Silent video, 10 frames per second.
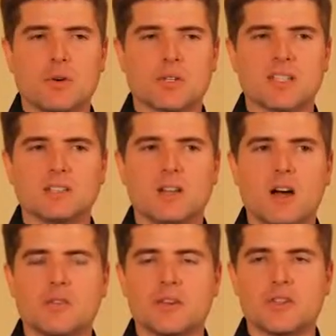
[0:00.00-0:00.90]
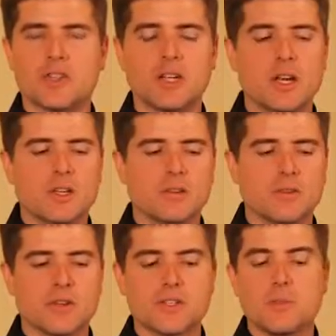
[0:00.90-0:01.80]
focus a lot of energy to a
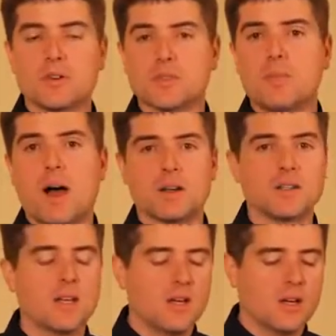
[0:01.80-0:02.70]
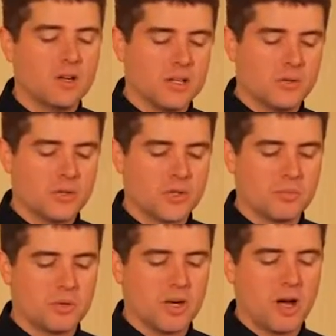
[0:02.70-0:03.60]
very small spot, which is
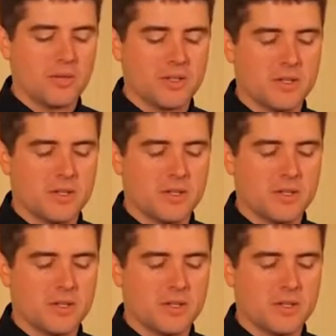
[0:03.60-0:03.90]
pretty obvious